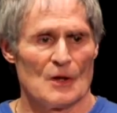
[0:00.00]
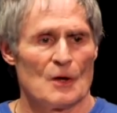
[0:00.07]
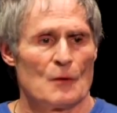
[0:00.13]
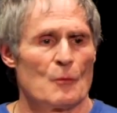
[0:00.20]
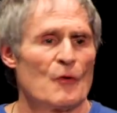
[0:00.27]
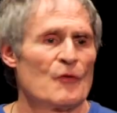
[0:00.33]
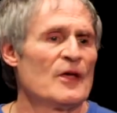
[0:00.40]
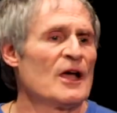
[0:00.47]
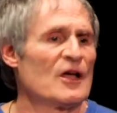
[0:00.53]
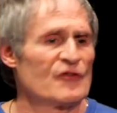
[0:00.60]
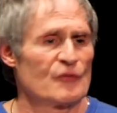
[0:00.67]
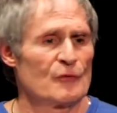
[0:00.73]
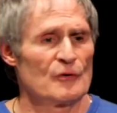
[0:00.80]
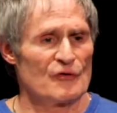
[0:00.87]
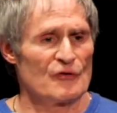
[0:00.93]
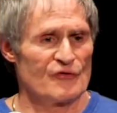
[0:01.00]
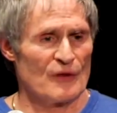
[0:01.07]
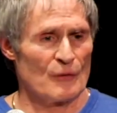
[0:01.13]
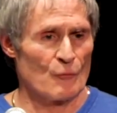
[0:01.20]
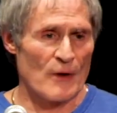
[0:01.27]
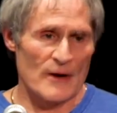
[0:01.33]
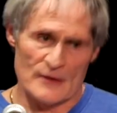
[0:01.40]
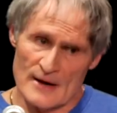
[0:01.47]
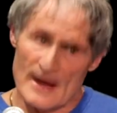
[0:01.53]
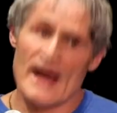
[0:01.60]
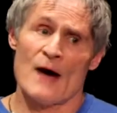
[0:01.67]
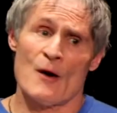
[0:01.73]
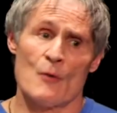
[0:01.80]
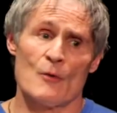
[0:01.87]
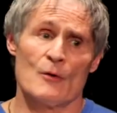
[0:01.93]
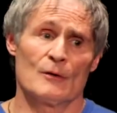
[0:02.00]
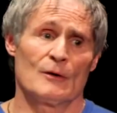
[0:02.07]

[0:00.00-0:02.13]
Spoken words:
Well, the answer is that right now,